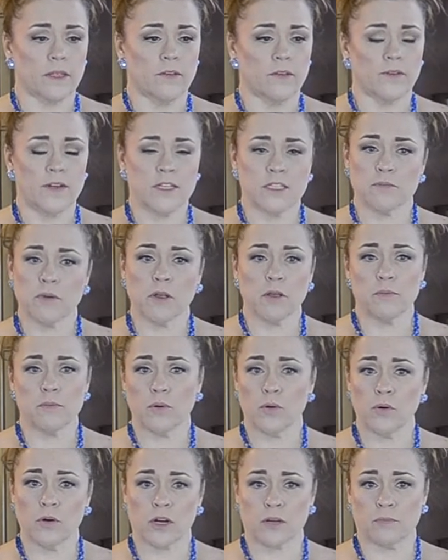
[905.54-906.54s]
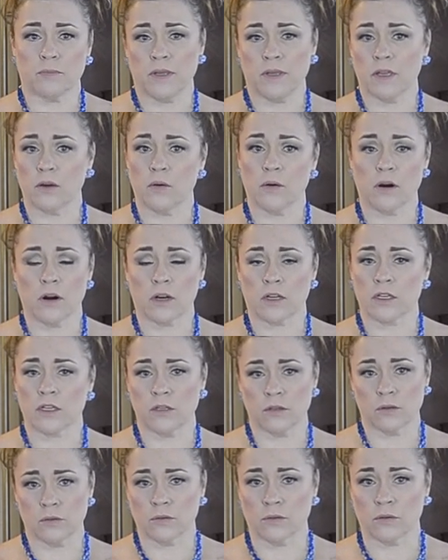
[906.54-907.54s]
If I spell pork,
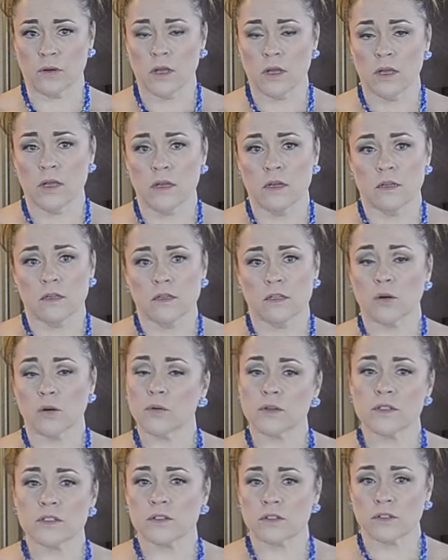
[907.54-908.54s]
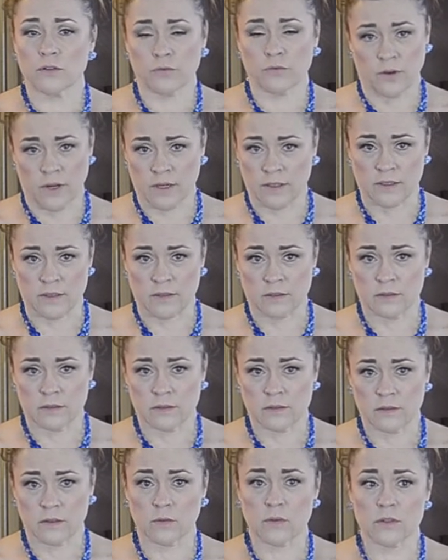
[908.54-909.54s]
P-O-R-Q, no one's going to find it.
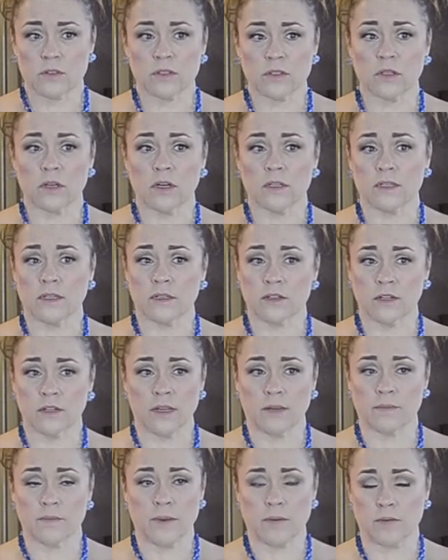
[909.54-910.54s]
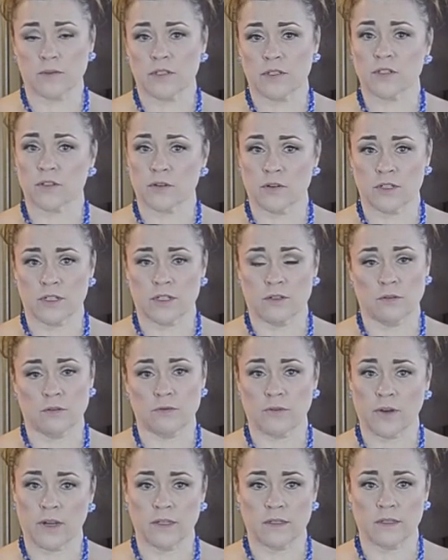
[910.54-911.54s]
No one's going to, on the internet, be able to search it and
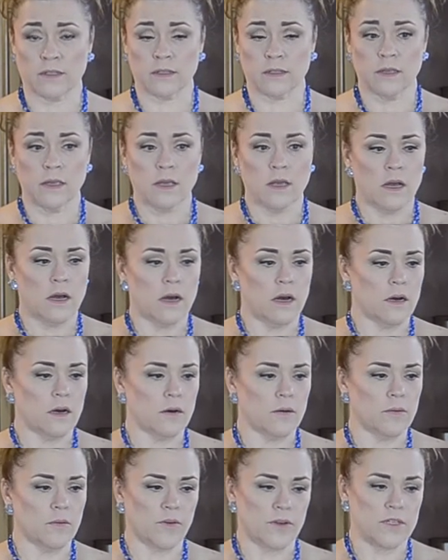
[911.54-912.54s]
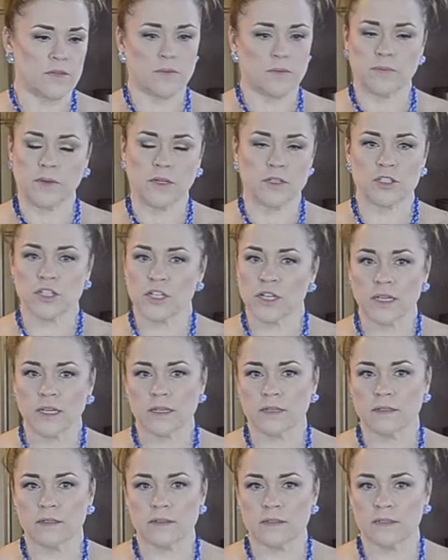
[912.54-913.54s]
find it. If I spell
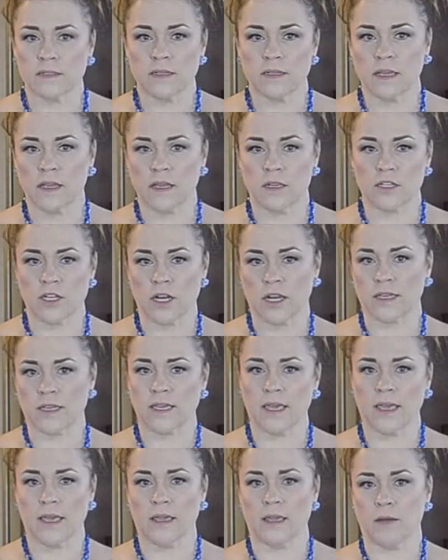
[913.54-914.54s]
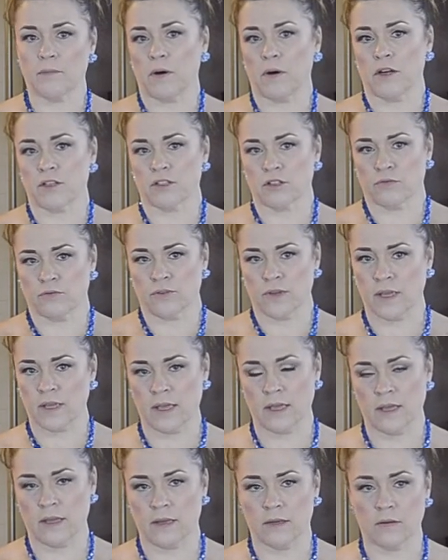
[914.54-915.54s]
chicken, C-H-I-K, apostrophe
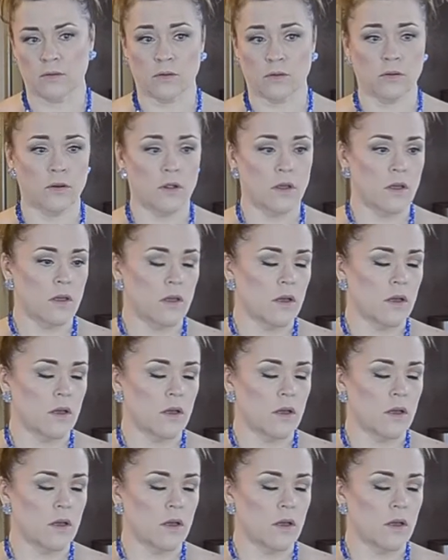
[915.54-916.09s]
N, or